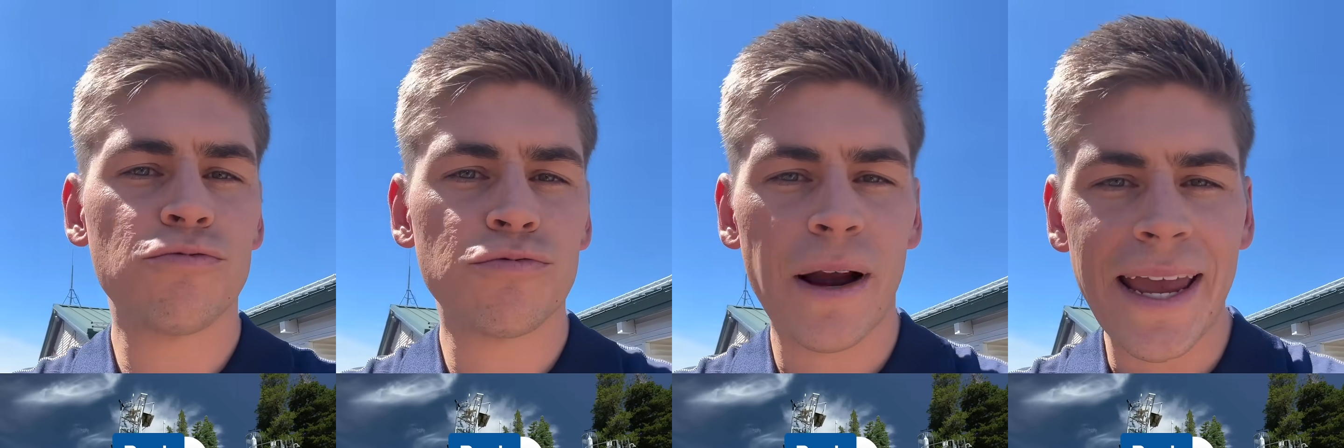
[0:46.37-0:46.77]

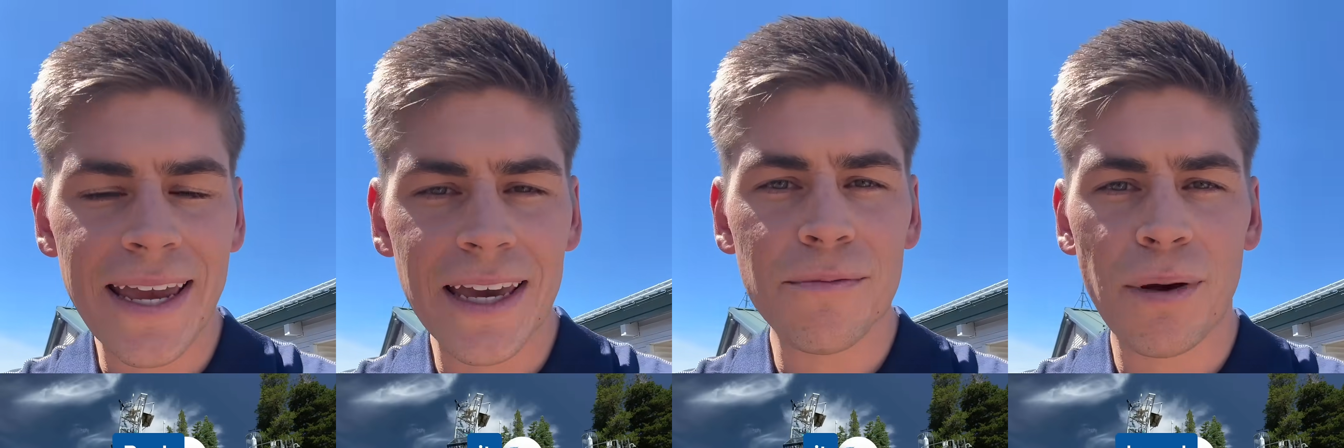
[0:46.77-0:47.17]

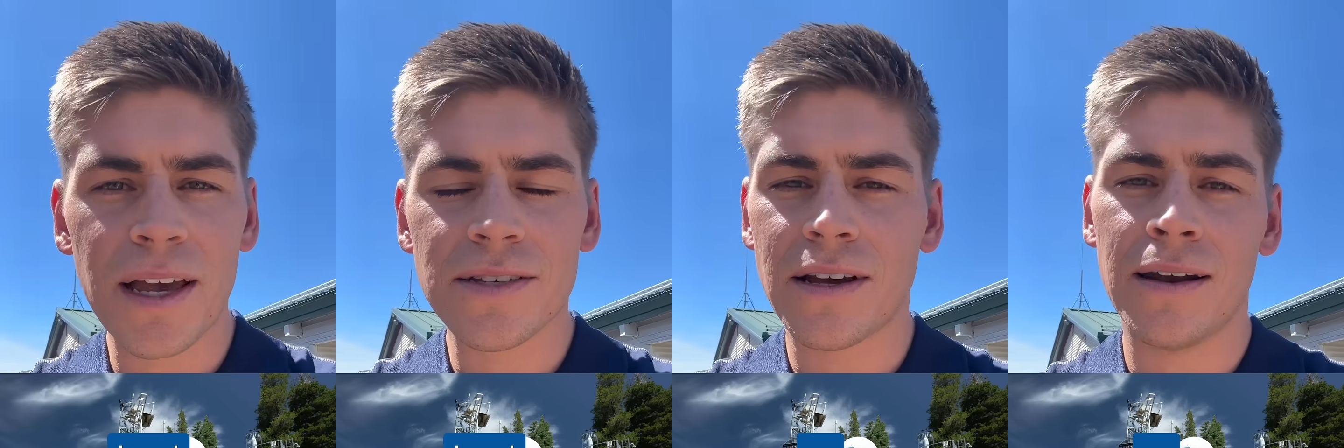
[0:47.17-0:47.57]
rank it
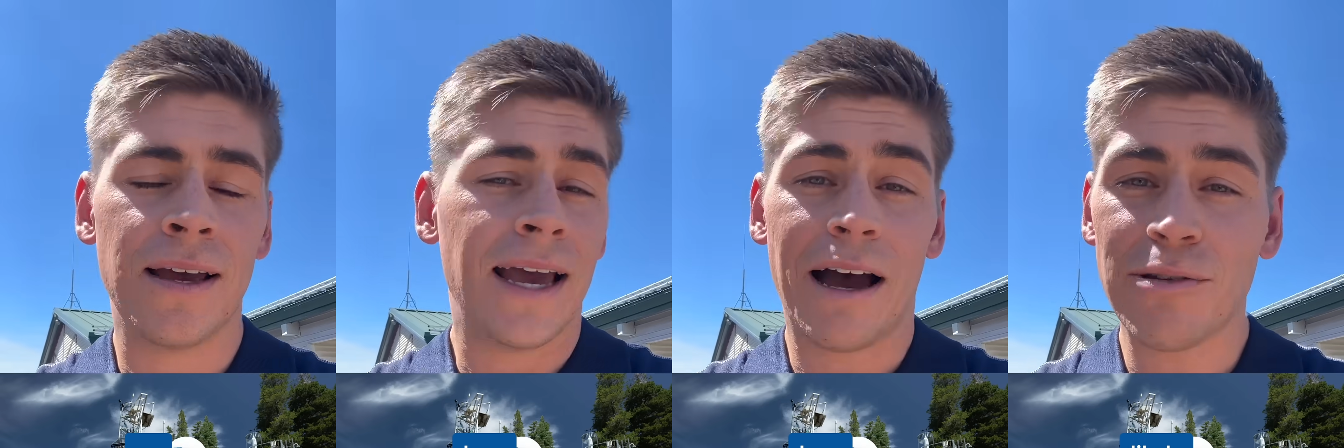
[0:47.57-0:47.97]
based on
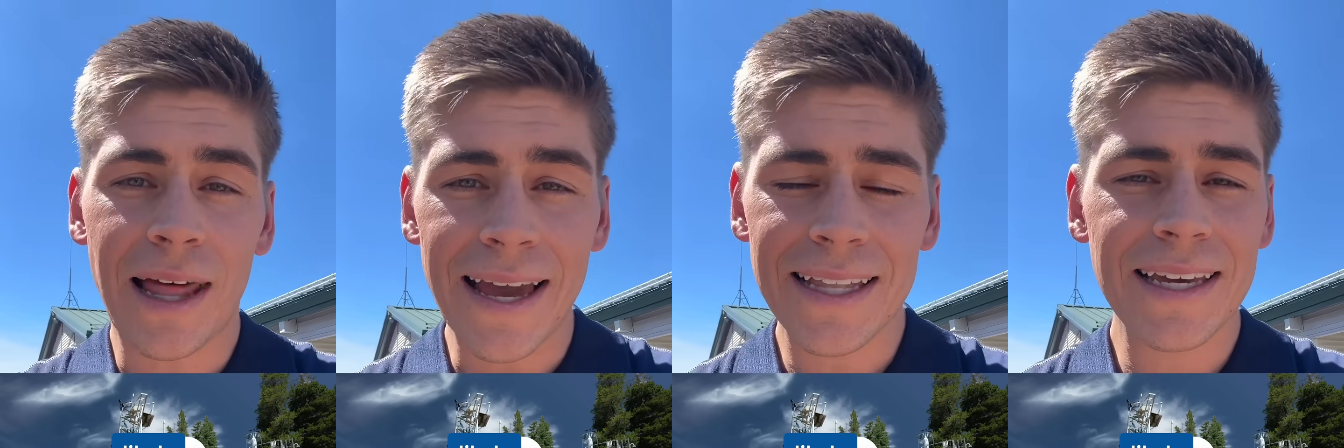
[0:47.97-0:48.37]
how
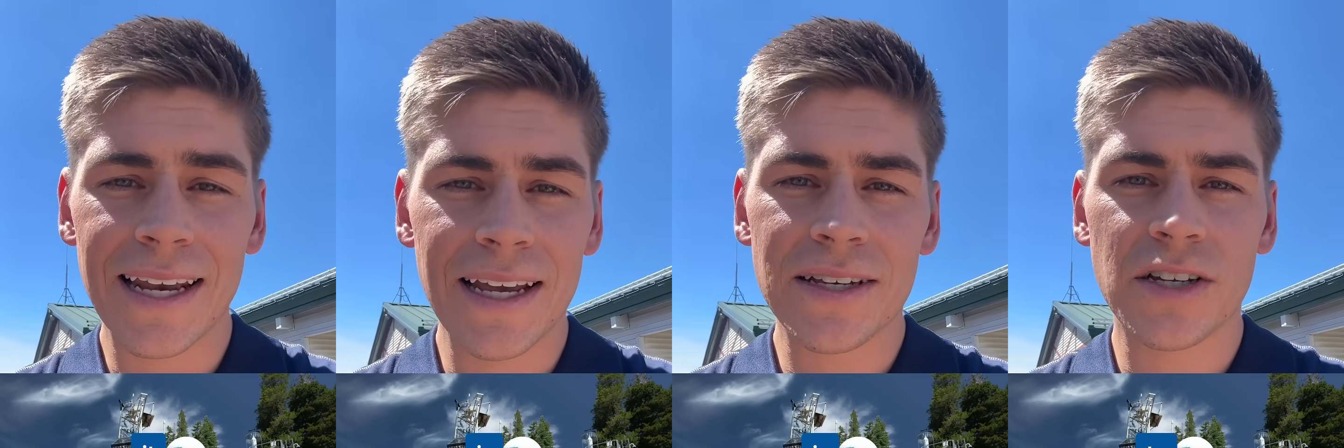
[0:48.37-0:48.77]
likely it
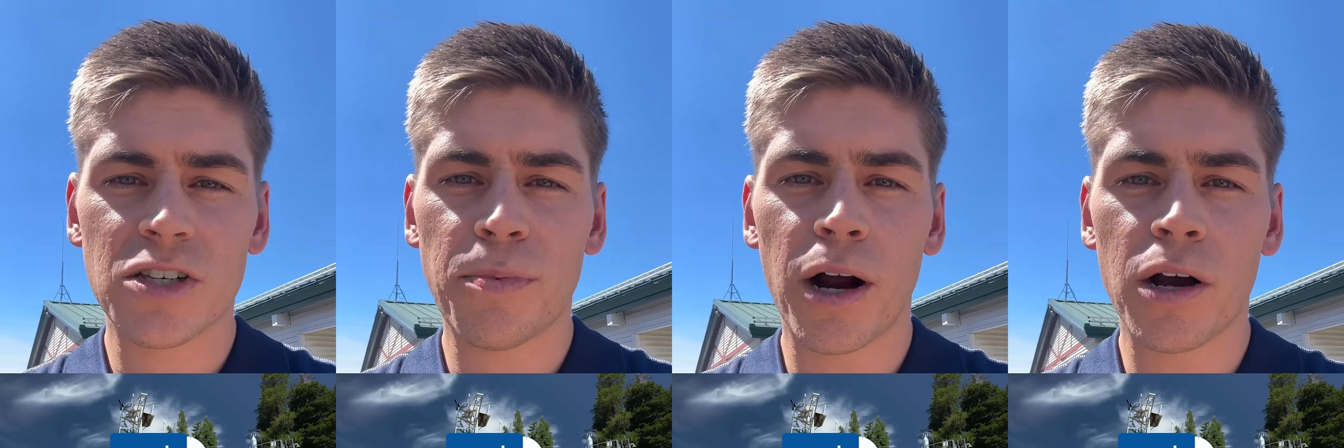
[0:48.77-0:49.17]
is to
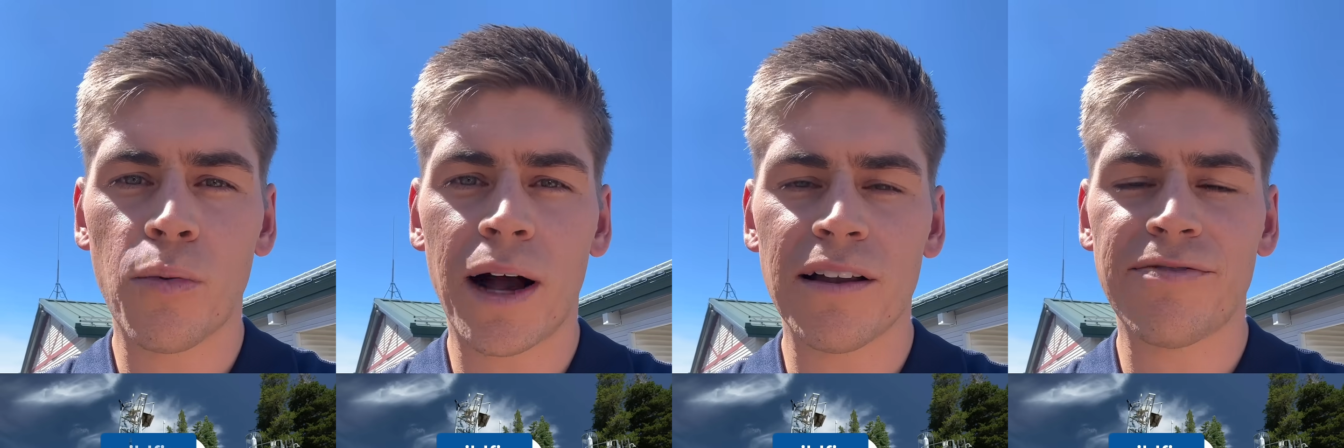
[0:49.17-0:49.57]
spark a
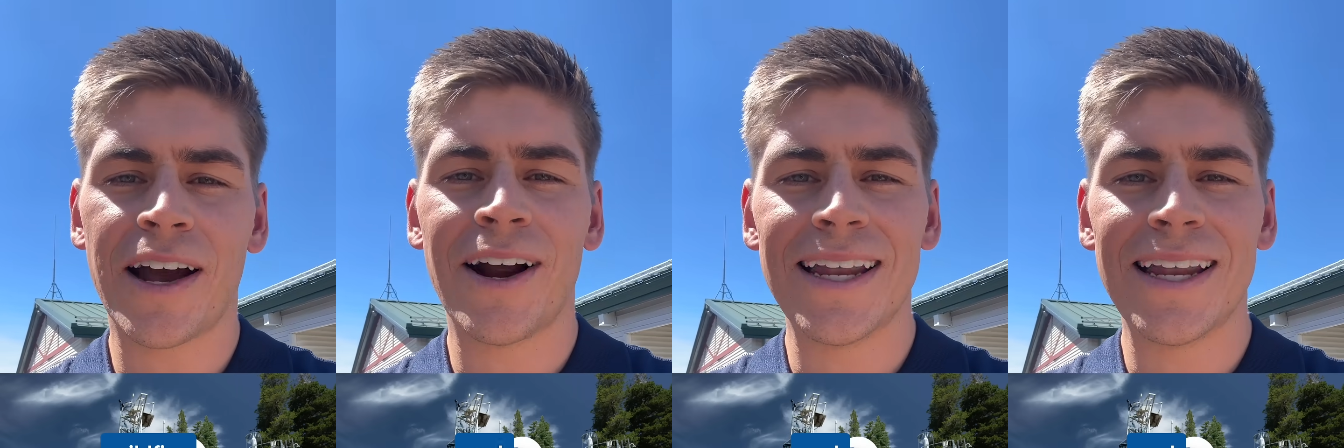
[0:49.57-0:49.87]
wildfire,